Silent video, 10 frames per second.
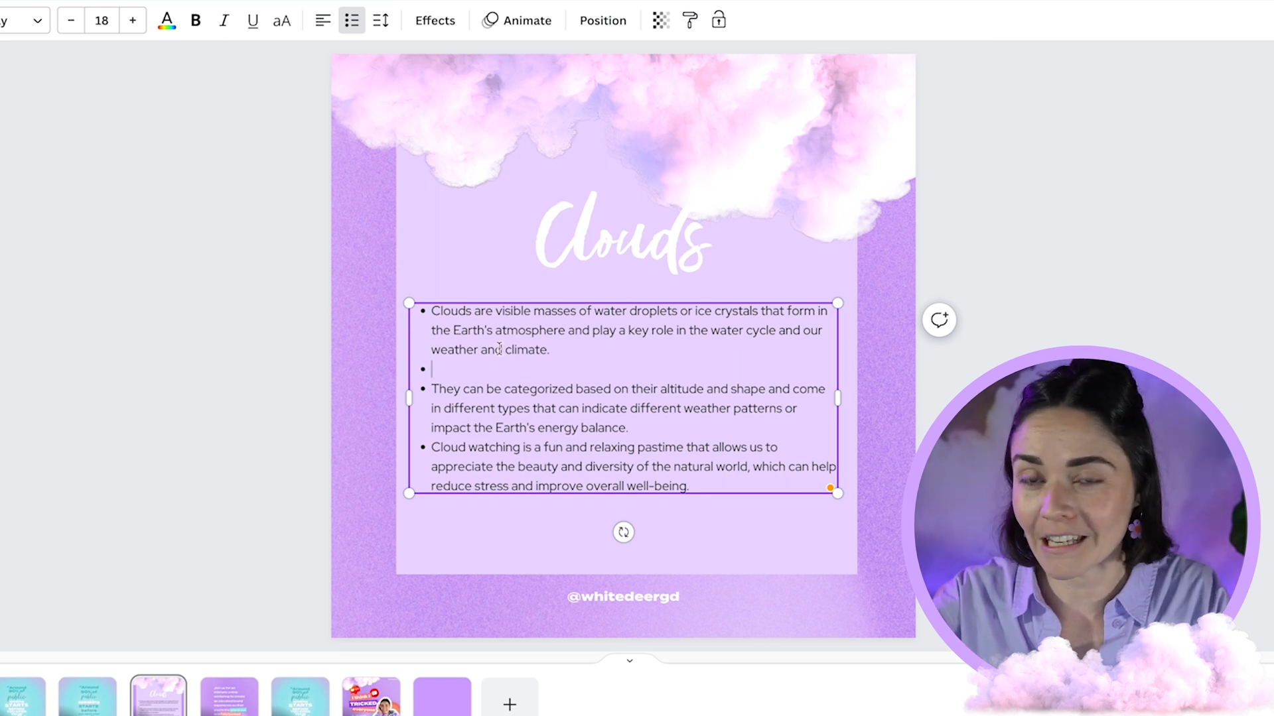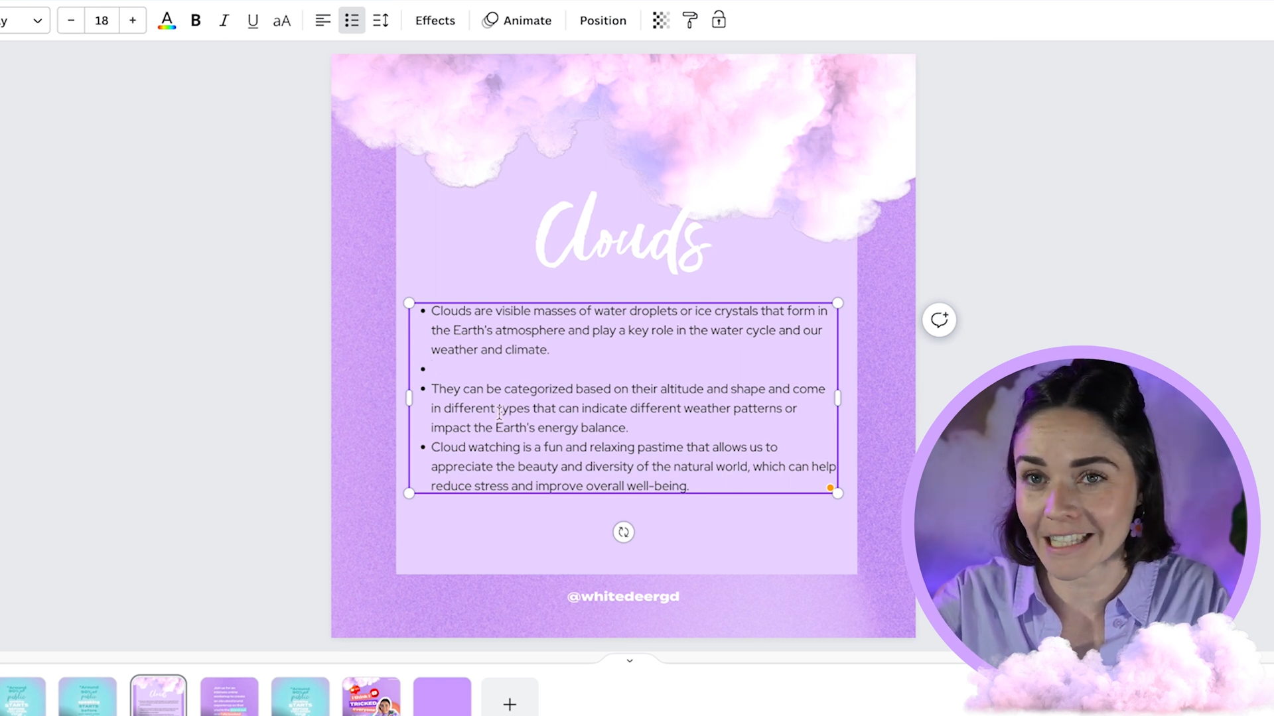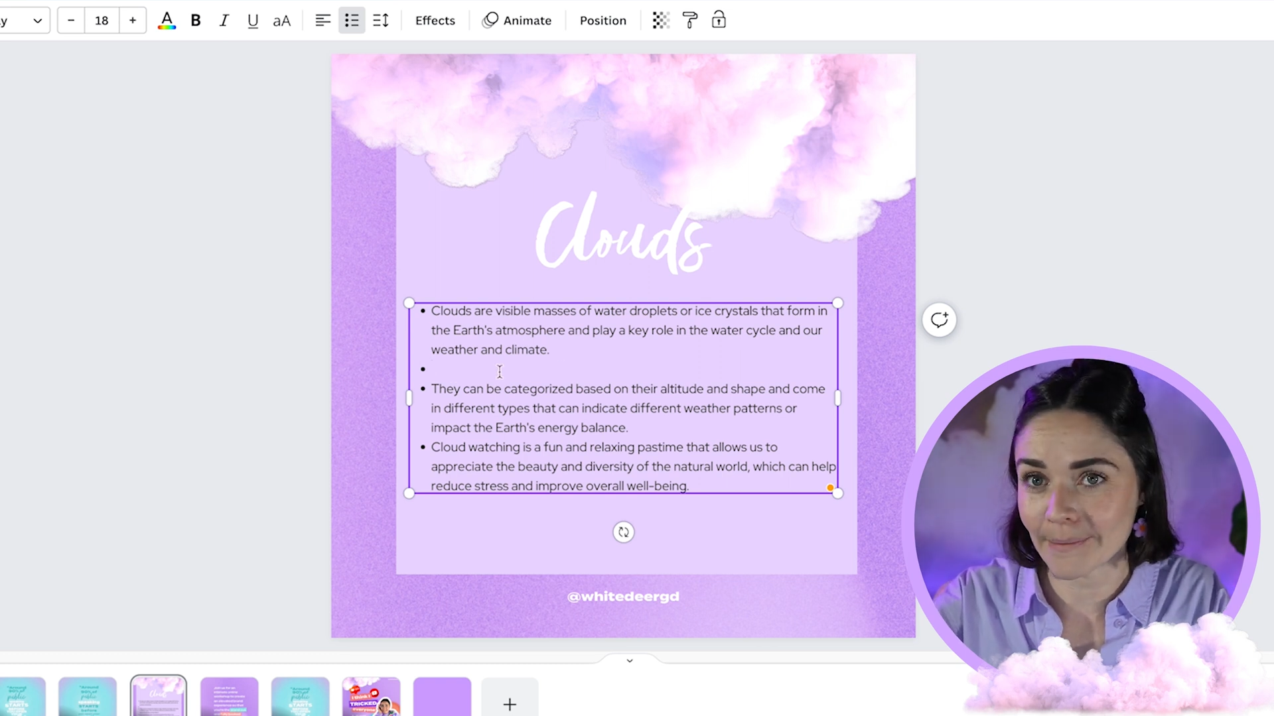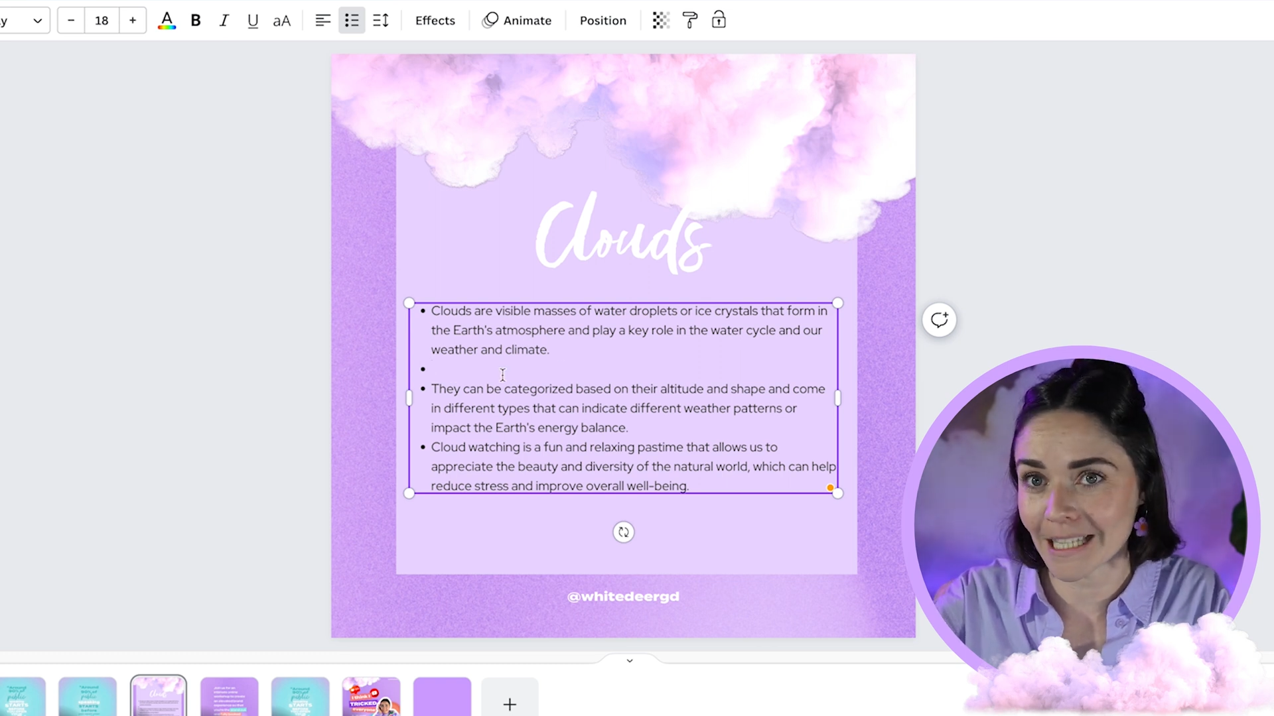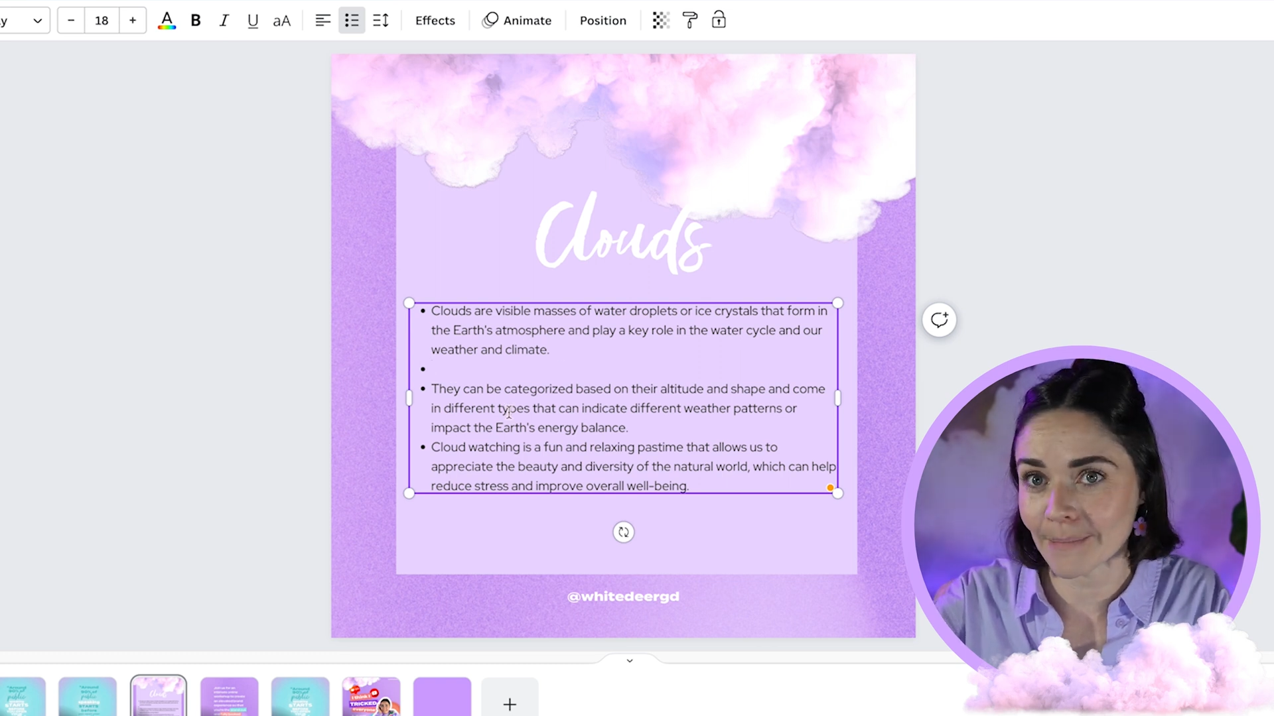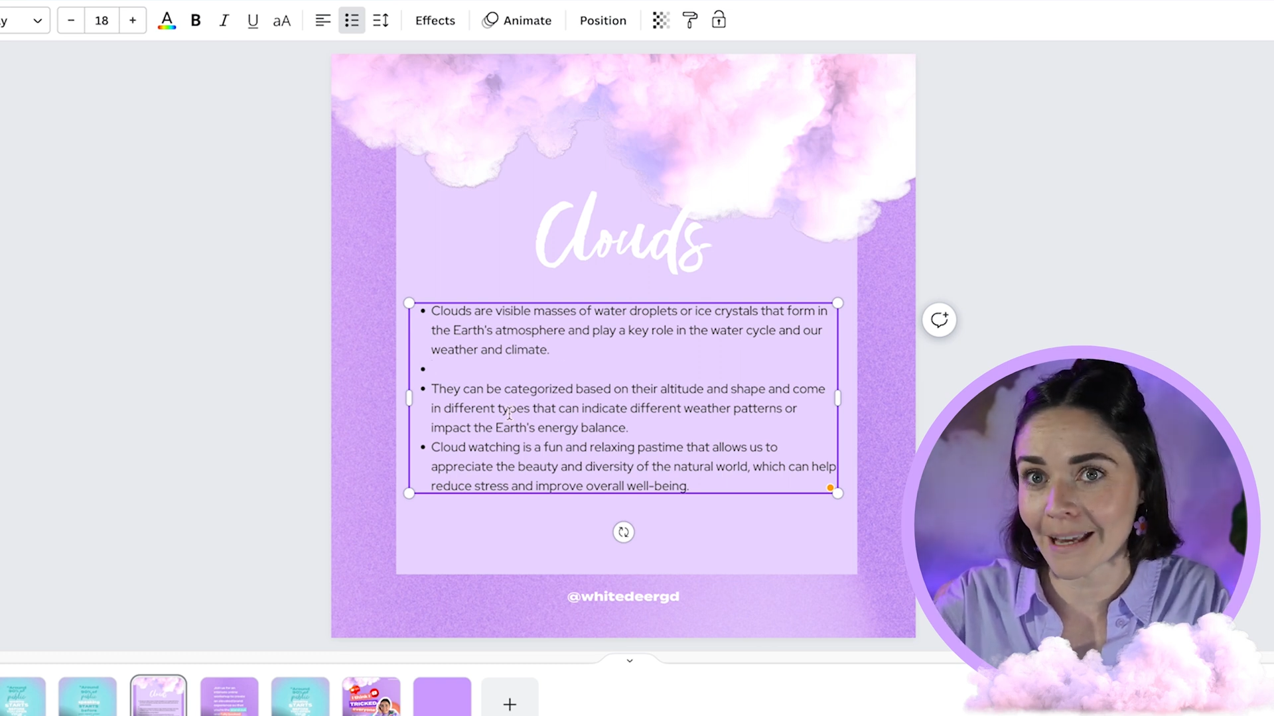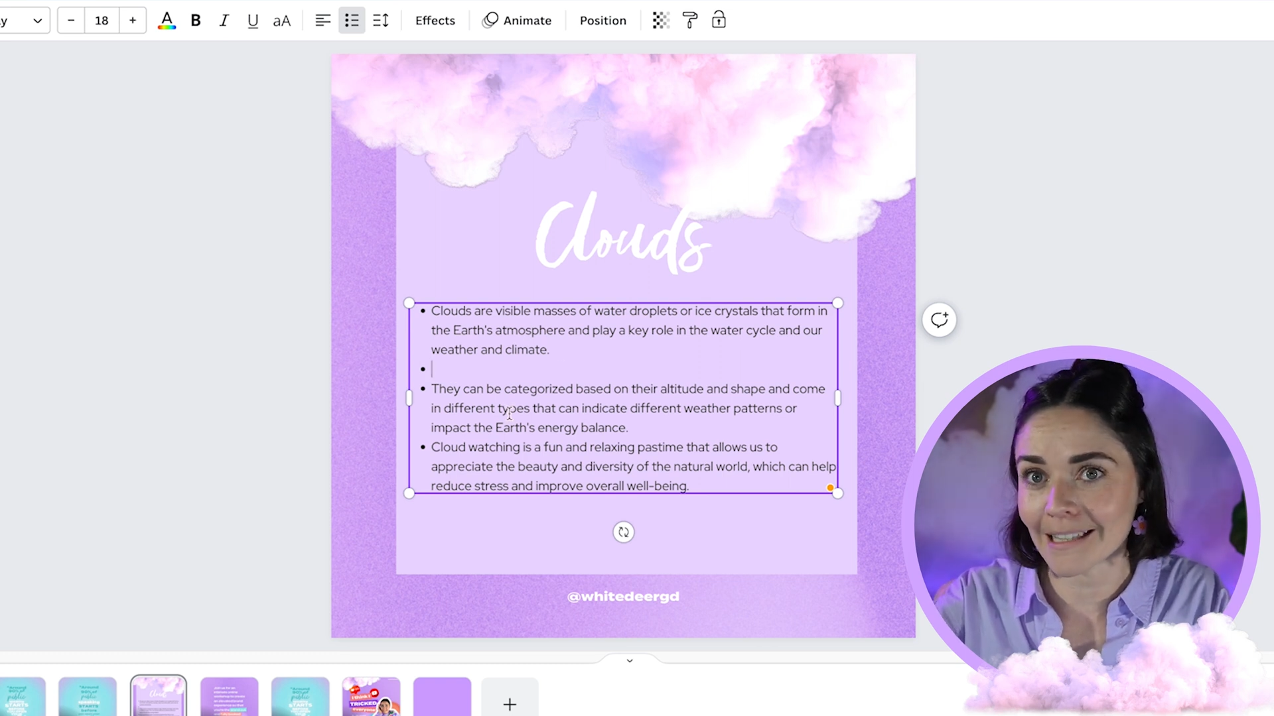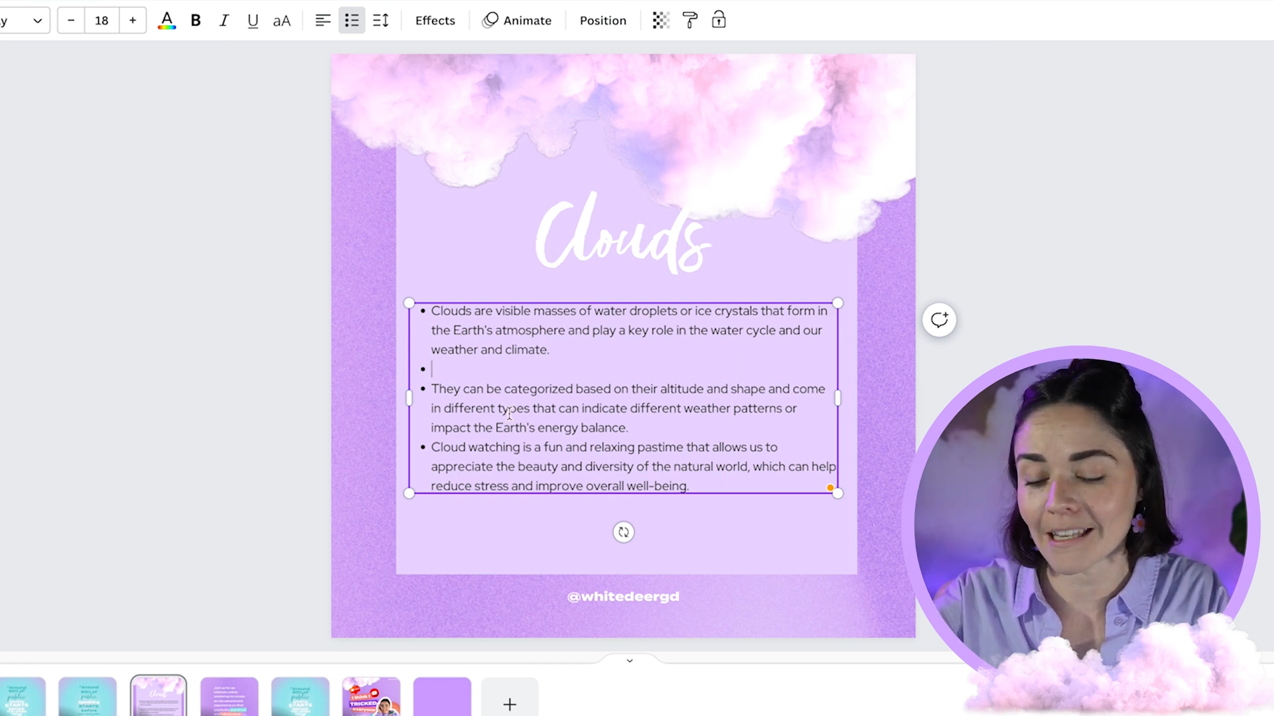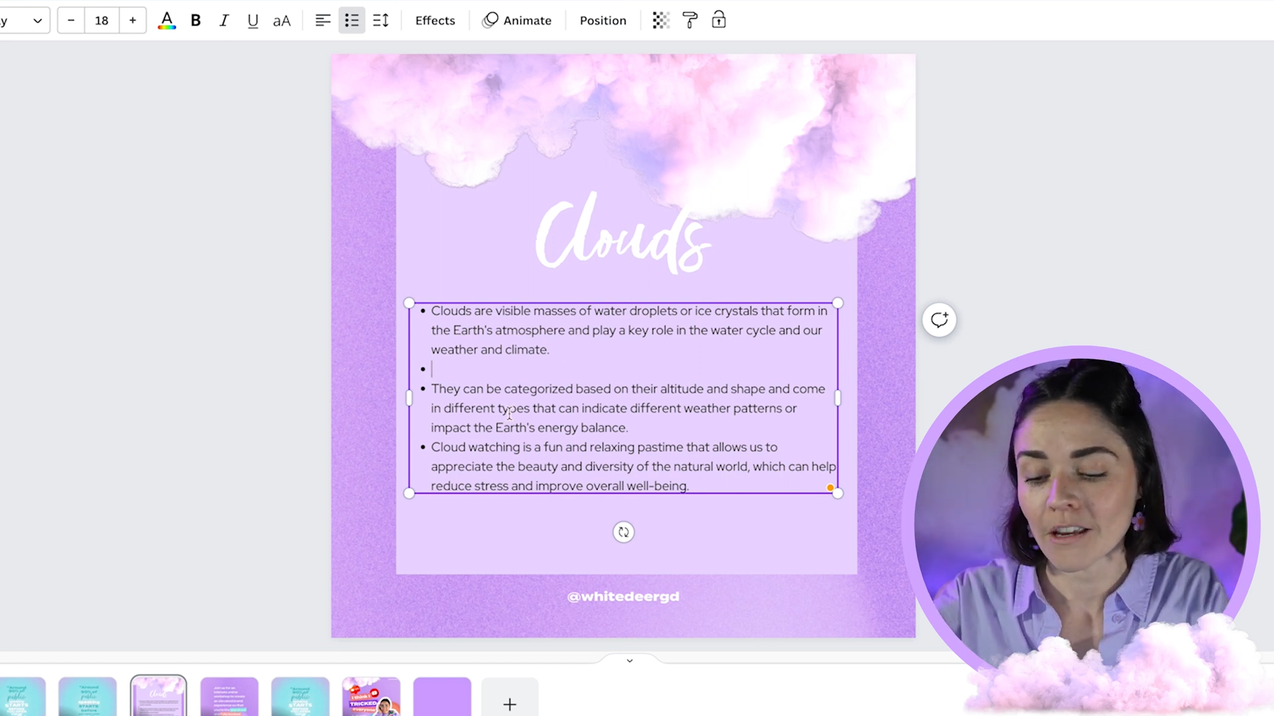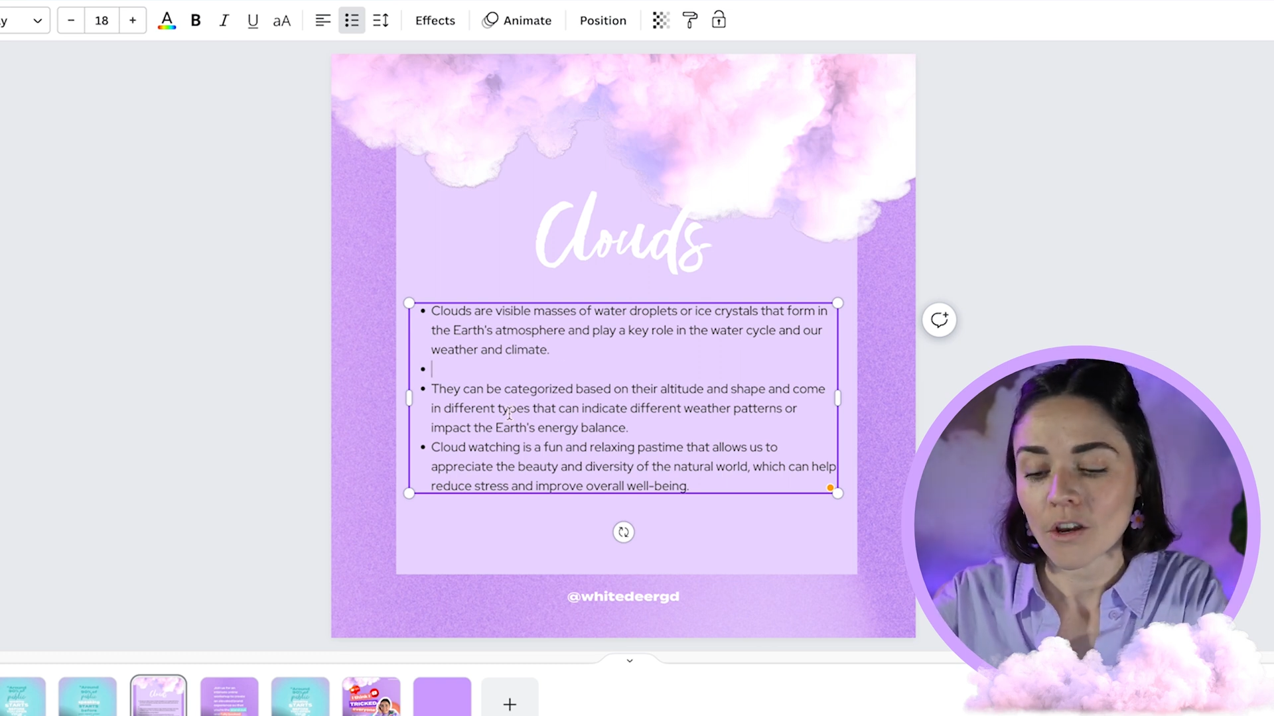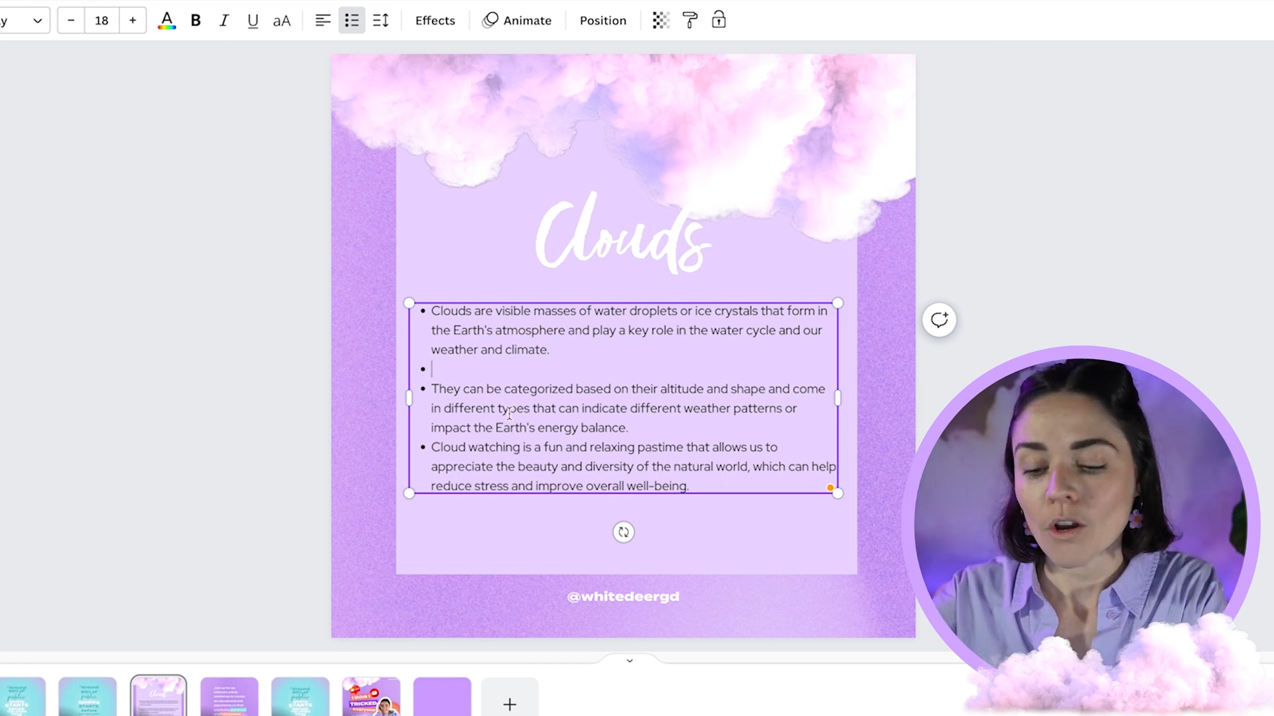amount of space.